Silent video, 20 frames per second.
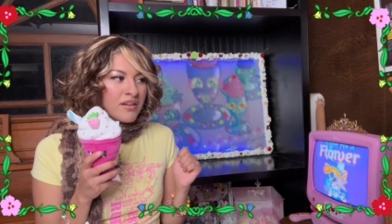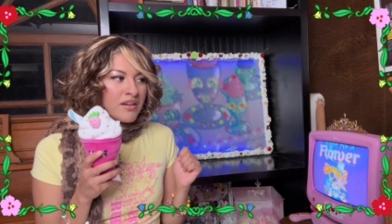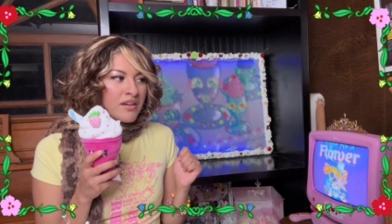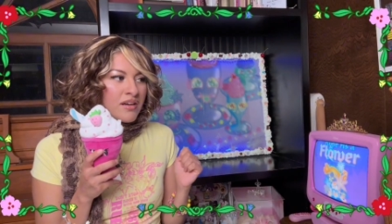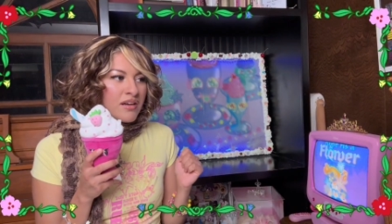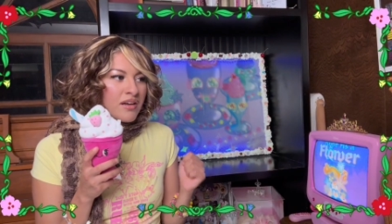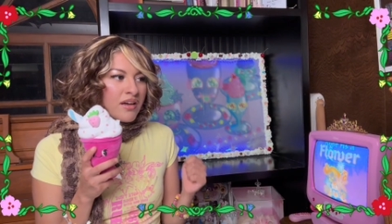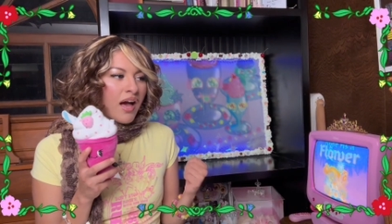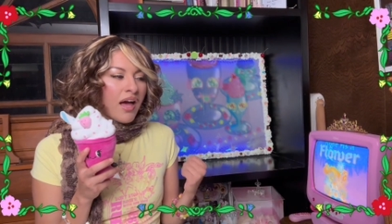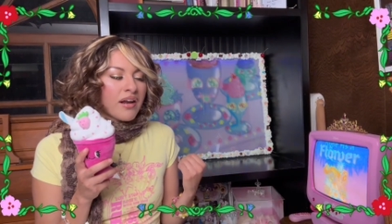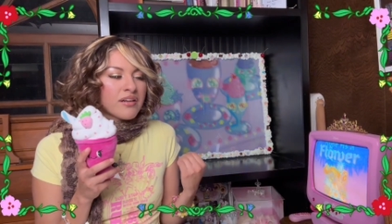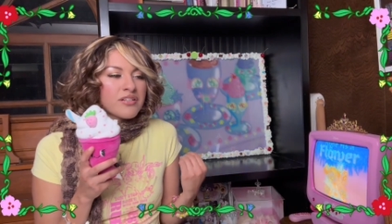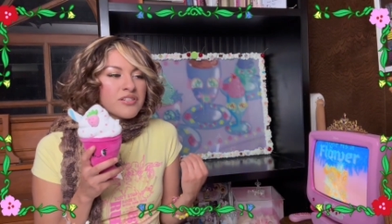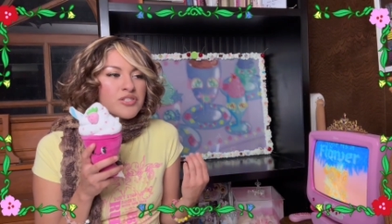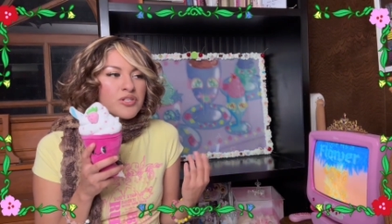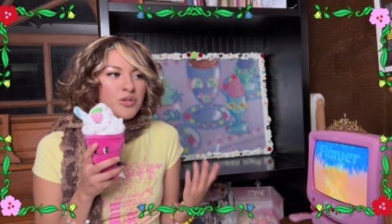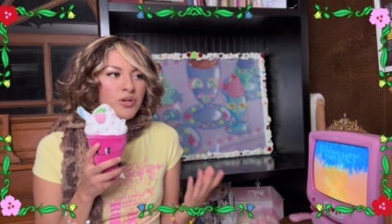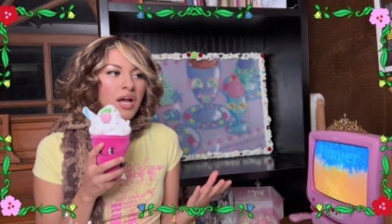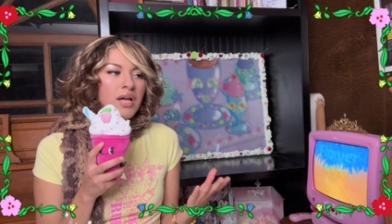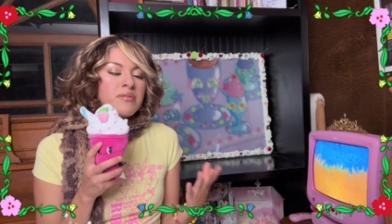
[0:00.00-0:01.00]
kind of
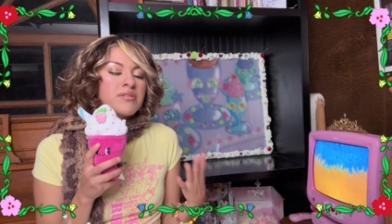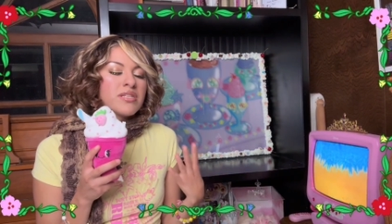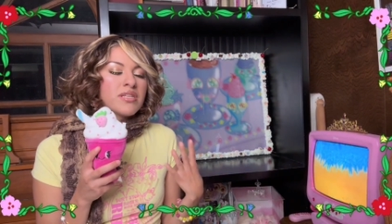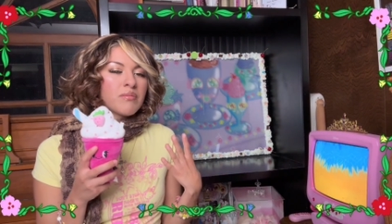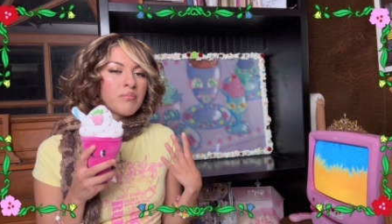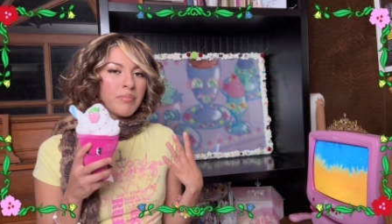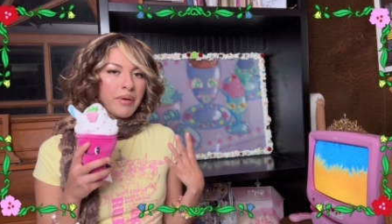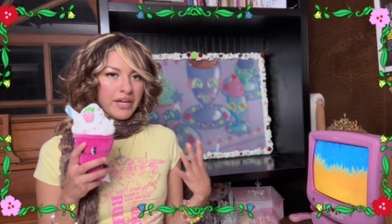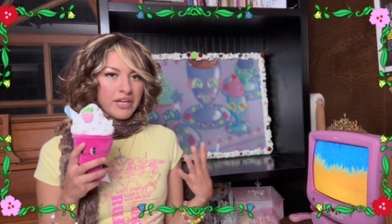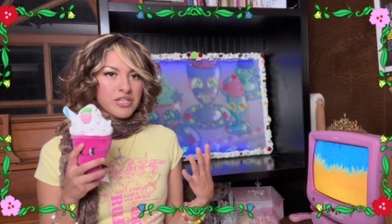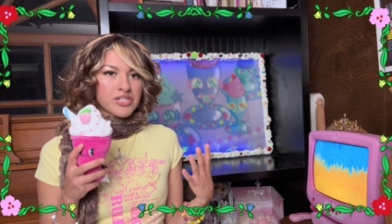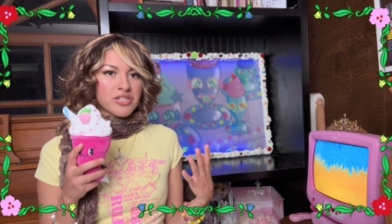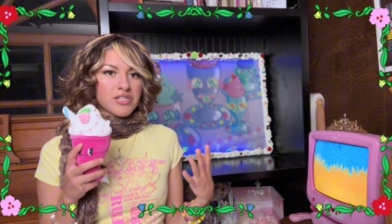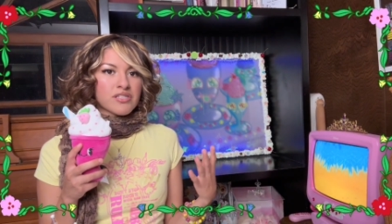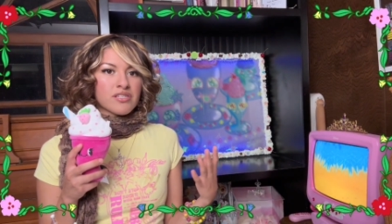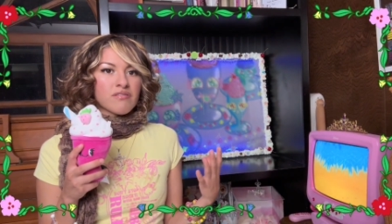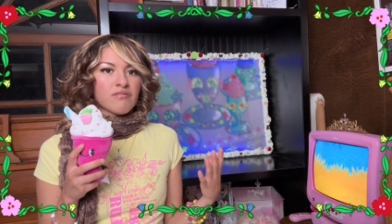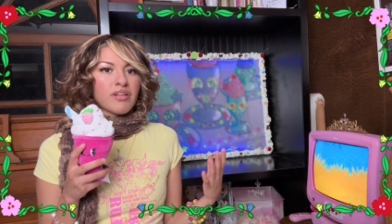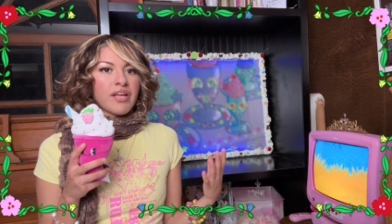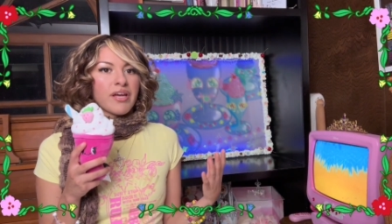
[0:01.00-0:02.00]
describes the impatience
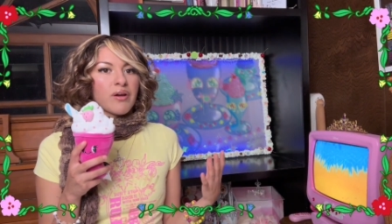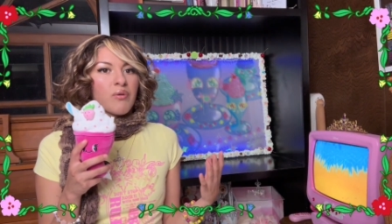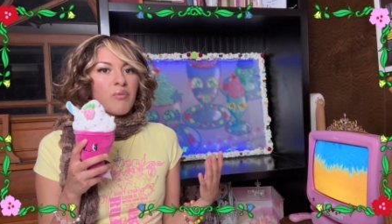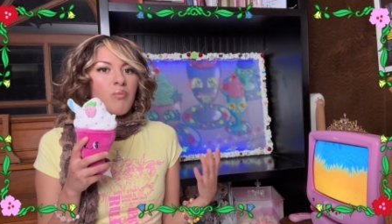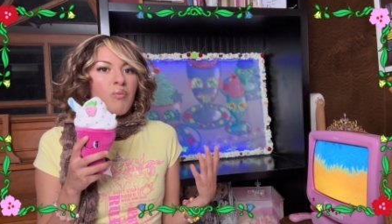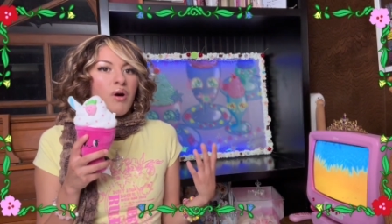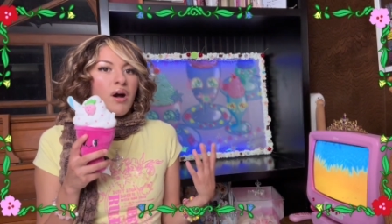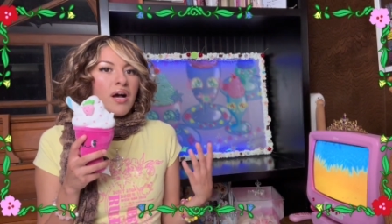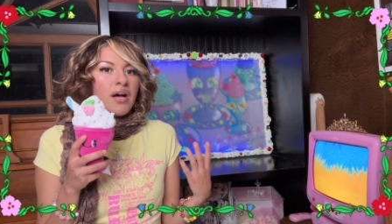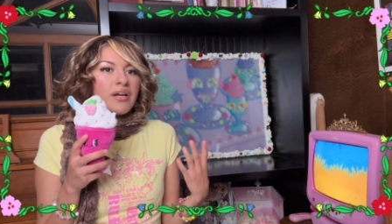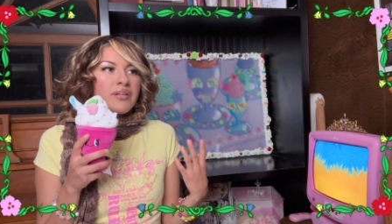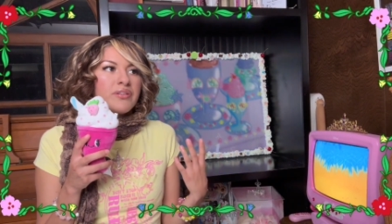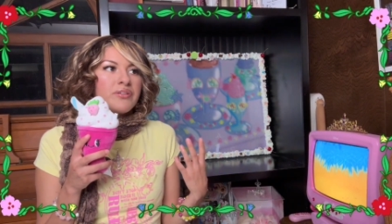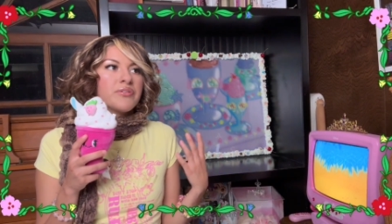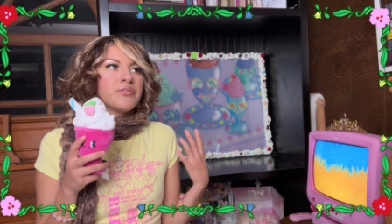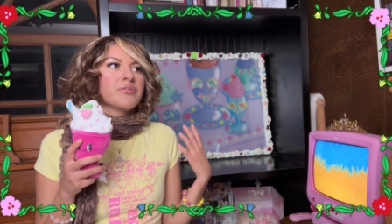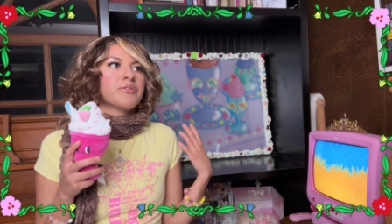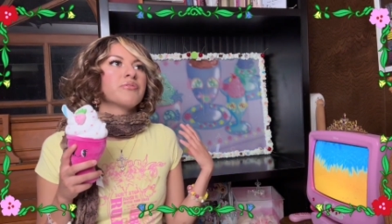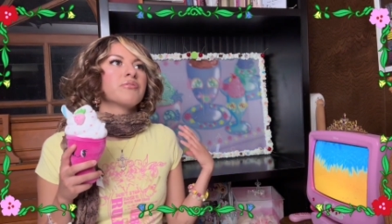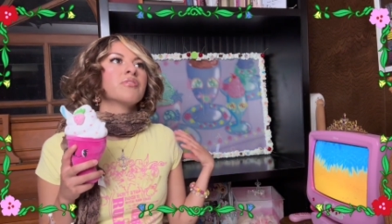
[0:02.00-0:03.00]
of like, why
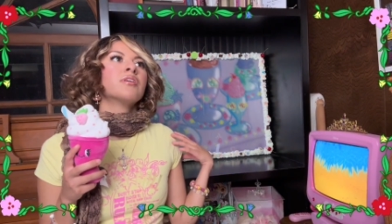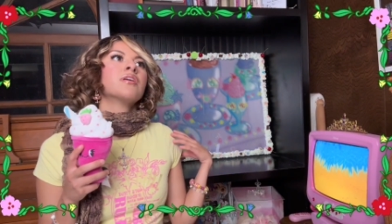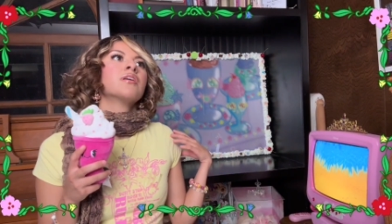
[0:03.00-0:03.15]
do